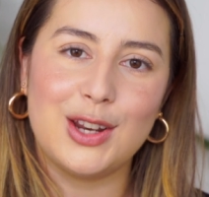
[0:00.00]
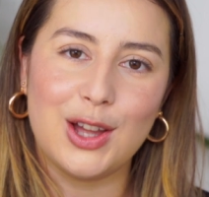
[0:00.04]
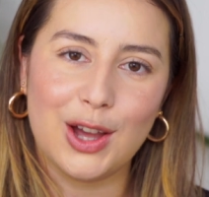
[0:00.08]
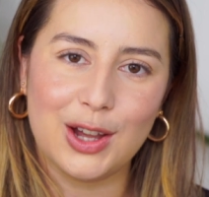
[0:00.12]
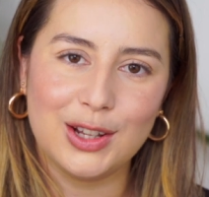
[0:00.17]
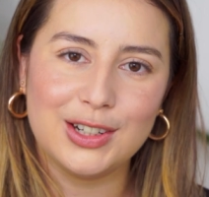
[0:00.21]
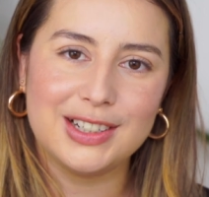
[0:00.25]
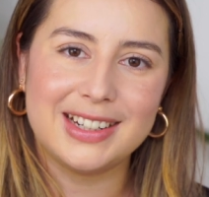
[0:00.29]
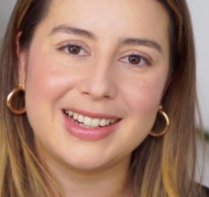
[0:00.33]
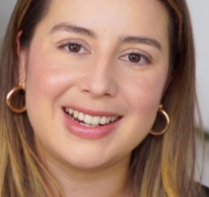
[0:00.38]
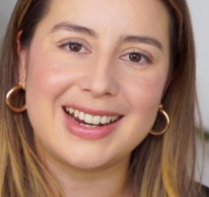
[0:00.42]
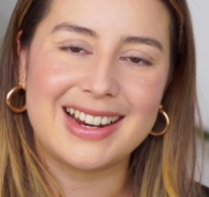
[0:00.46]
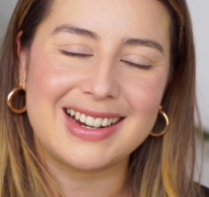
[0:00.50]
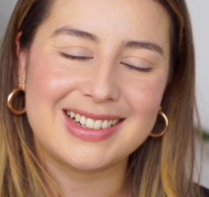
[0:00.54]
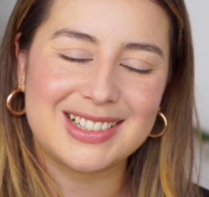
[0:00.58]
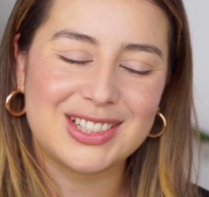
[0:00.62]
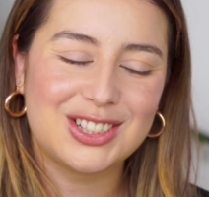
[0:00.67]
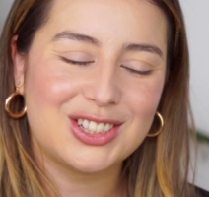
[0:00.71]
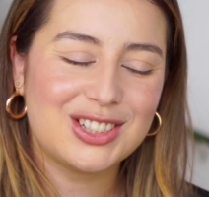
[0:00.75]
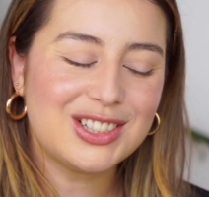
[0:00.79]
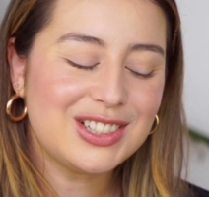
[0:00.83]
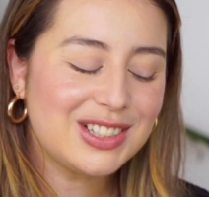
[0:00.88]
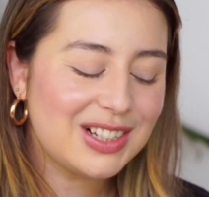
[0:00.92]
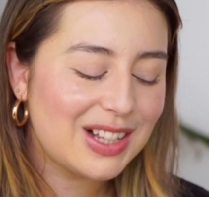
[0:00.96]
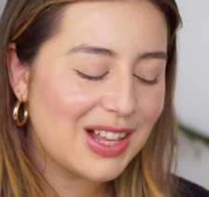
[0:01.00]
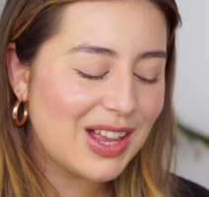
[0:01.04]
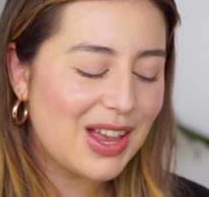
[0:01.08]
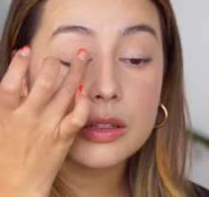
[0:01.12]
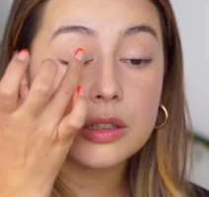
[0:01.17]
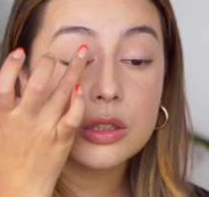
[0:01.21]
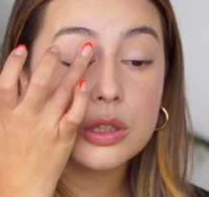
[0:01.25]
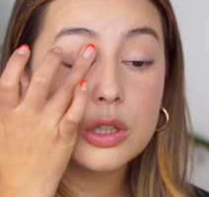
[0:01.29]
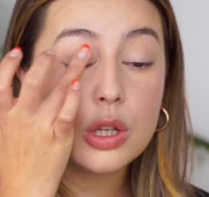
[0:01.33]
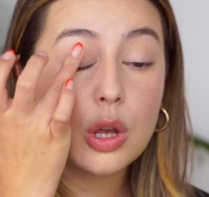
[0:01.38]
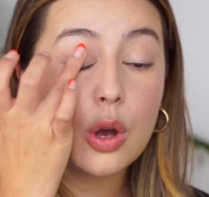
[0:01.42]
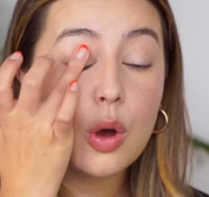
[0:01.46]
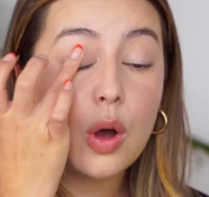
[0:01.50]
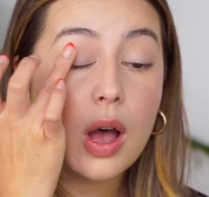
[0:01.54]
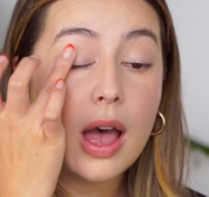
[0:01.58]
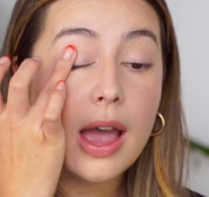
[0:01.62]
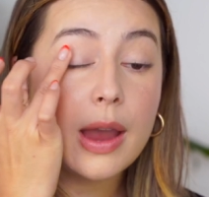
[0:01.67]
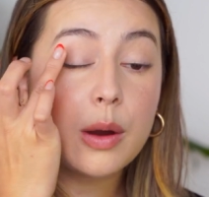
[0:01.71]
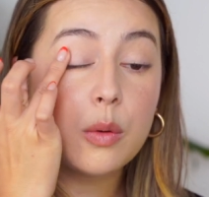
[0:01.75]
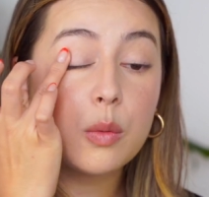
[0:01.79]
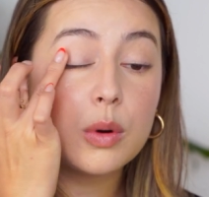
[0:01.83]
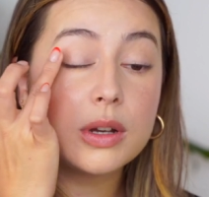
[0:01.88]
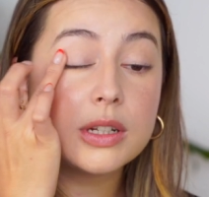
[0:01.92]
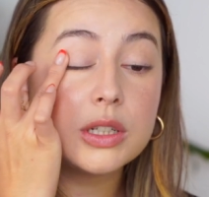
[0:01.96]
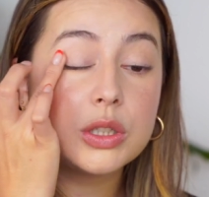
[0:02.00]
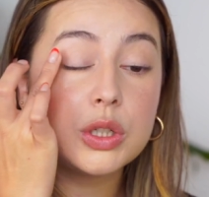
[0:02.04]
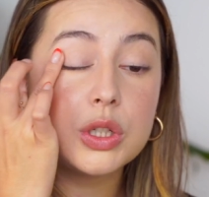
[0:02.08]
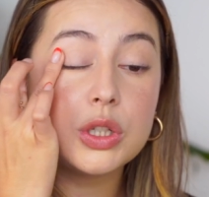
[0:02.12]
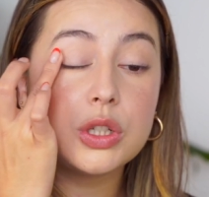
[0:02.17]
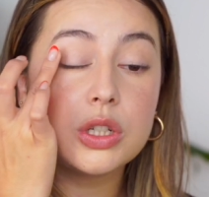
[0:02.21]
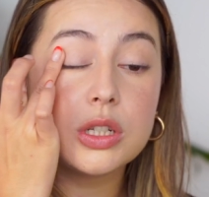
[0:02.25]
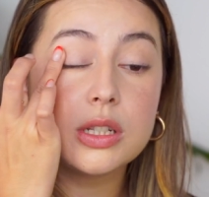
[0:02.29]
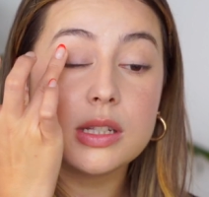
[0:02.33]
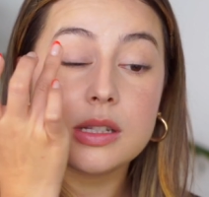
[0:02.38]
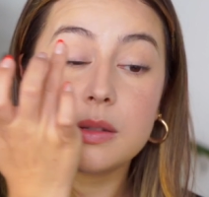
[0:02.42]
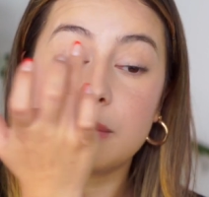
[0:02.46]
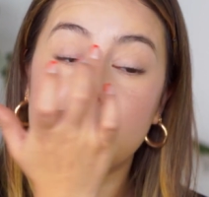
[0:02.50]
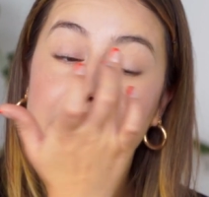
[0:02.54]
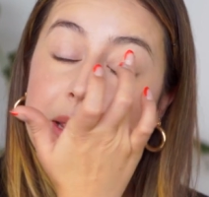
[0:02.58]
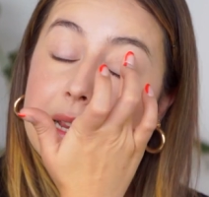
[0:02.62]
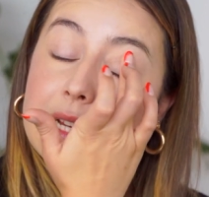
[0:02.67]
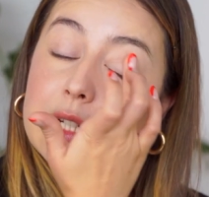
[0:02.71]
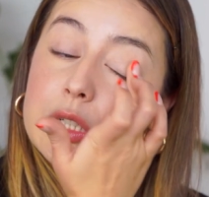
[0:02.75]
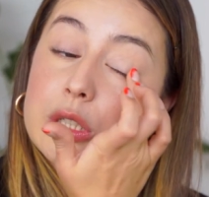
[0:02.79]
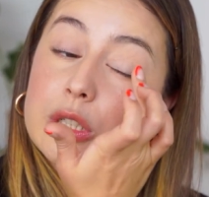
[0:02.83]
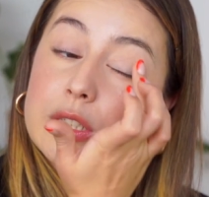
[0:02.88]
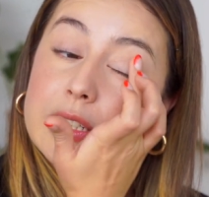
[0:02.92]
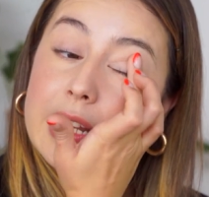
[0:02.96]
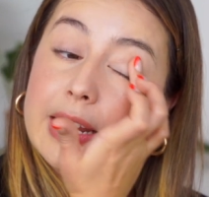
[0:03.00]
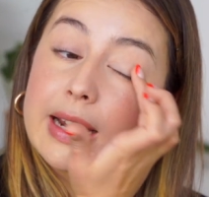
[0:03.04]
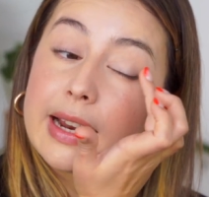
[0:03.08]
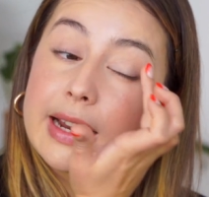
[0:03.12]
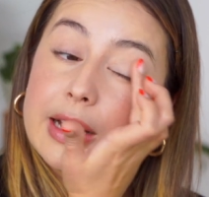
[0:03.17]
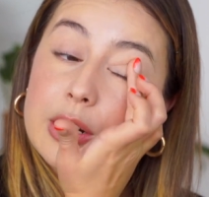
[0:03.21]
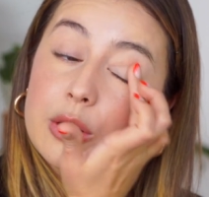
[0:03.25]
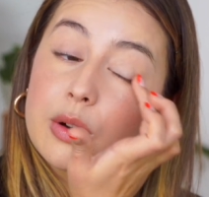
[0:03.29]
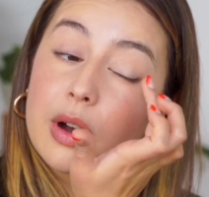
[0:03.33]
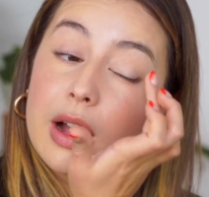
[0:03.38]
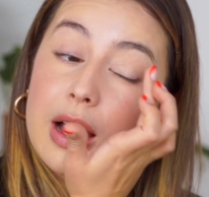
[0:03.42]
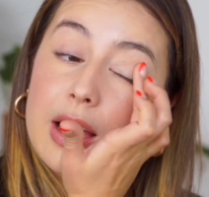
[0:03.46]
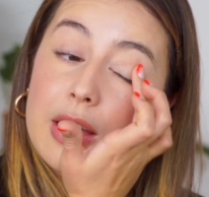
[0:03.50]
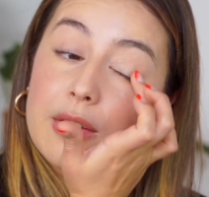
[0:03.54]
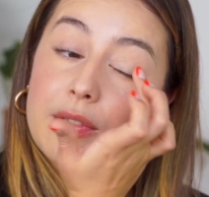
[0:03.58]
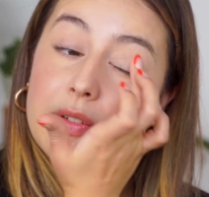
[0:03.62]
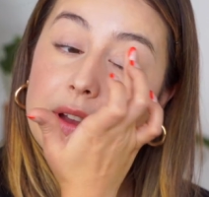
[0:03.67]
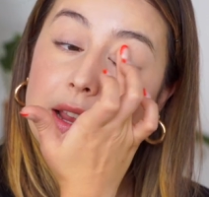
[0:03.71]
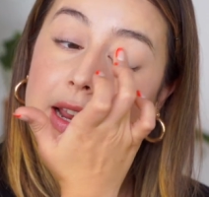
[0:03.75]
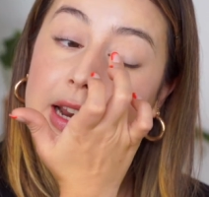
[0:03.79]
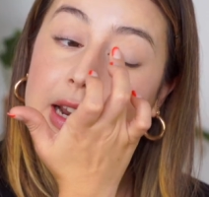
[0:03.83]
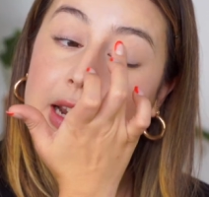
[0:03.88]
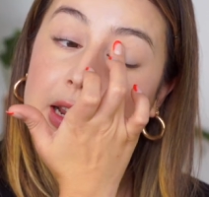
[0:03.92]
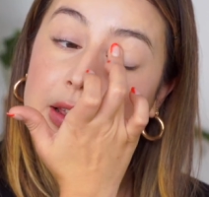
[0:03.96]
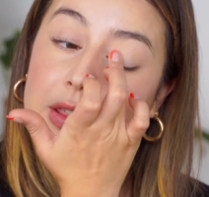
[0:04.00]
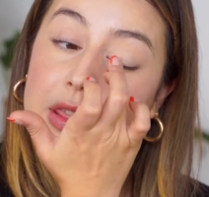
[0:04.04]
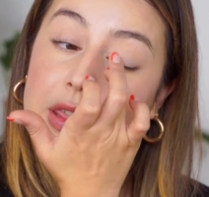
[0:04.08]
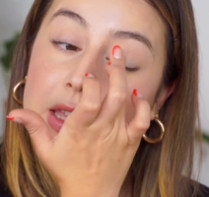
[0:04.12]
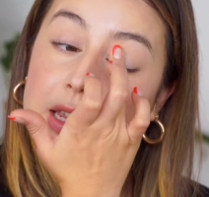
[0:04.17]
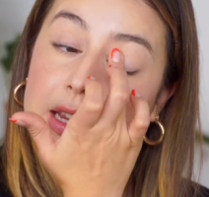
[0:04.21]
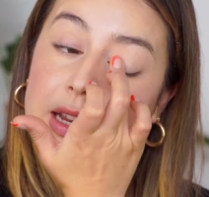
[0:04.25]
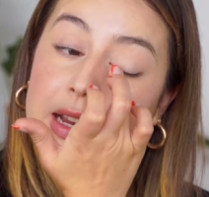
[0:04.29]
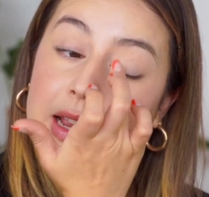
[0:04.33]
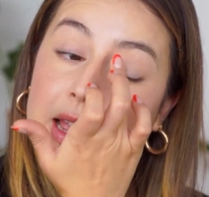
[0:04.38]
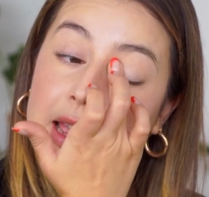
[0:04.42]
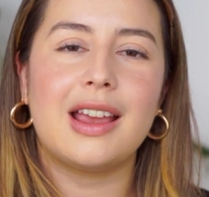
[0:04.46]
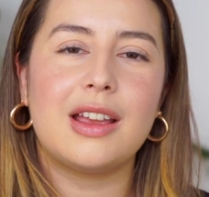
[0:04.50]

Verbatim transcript: not natural. So I want to just make sure that I don't have anything.